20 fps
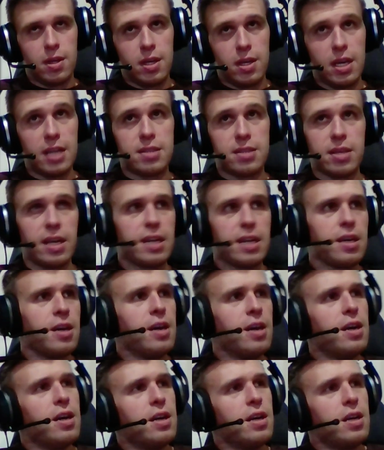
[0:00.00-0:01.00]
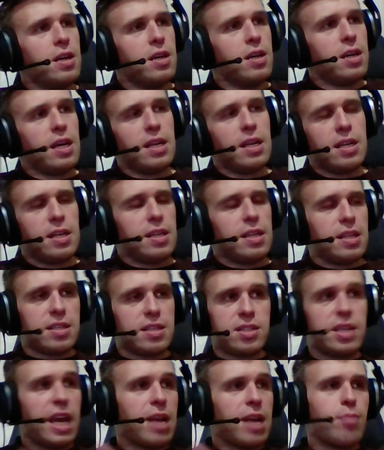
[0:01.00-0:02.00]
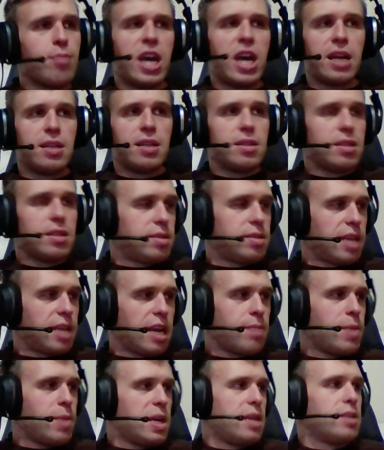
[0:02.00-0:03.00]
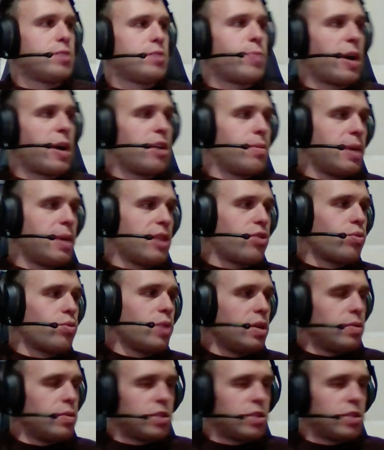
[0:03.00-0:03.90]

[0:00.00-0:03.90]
It's like and the Sandman, the Sandman and Spider-Man Three.